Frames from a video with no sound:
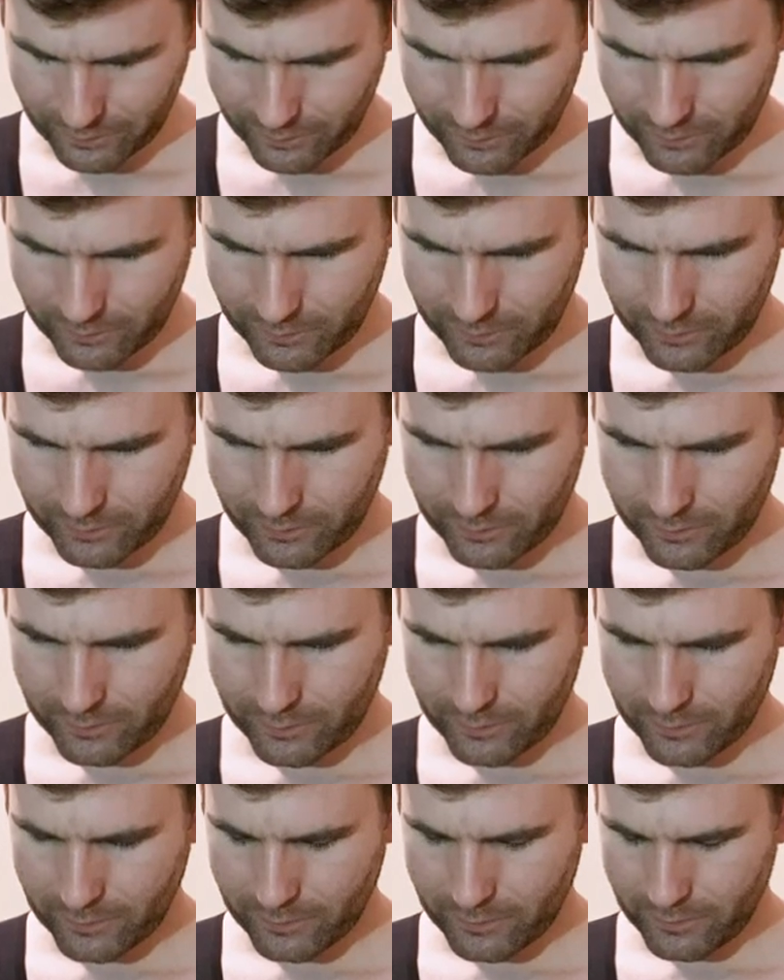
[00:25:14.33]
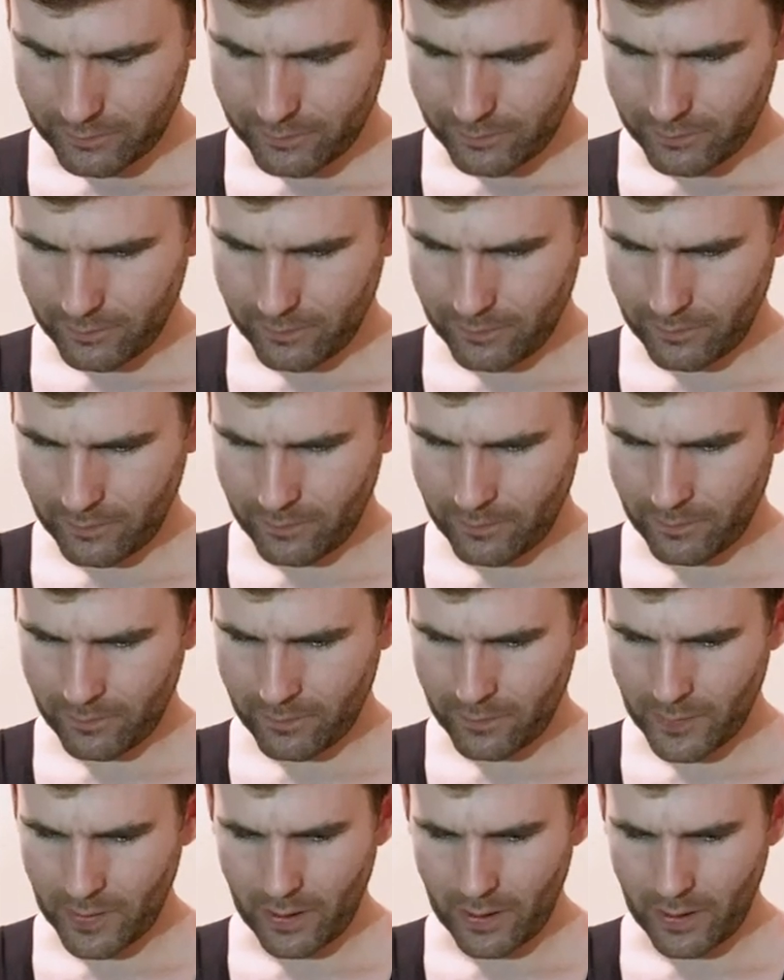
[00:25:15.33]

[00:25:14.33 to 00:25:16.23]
Nobody speaks.